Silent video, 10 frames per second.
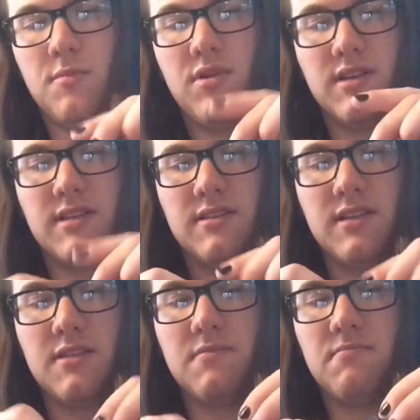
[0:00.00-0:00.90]
Plus, that's
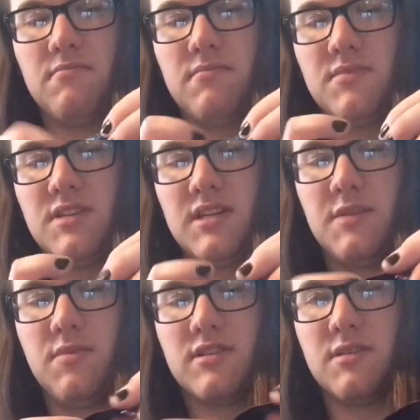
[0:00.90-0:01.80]
like
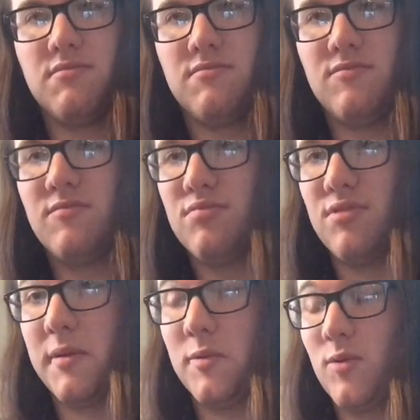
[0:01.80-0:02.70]
60 bucks I
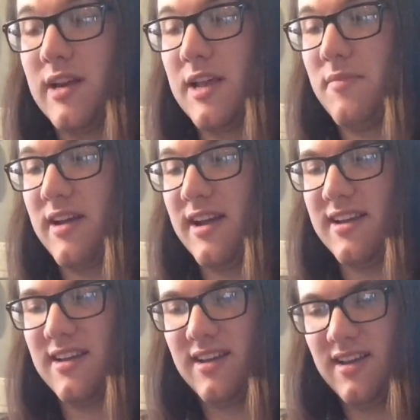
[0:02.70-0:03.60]
probably wouldn't get
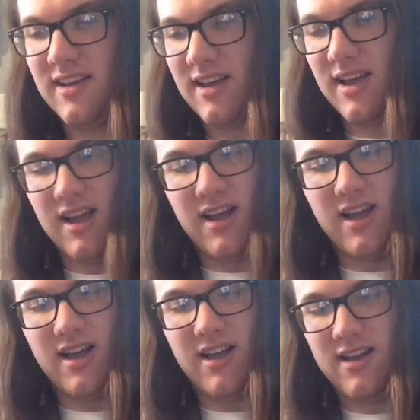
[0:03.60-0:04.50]
back.
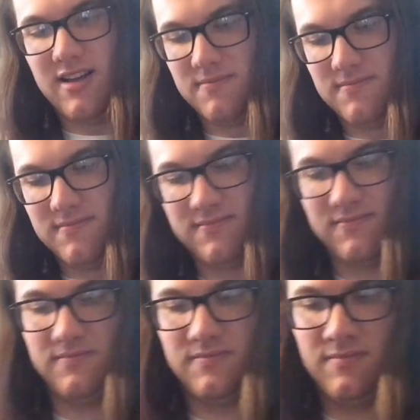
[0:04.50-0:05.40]
Um,
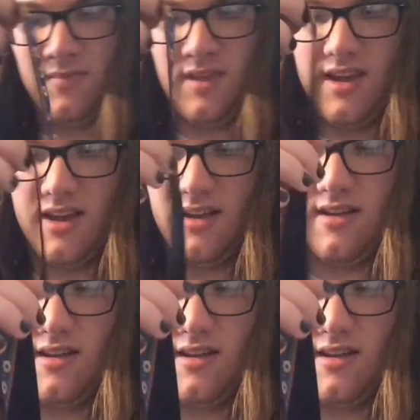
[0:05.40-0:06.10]
yeah.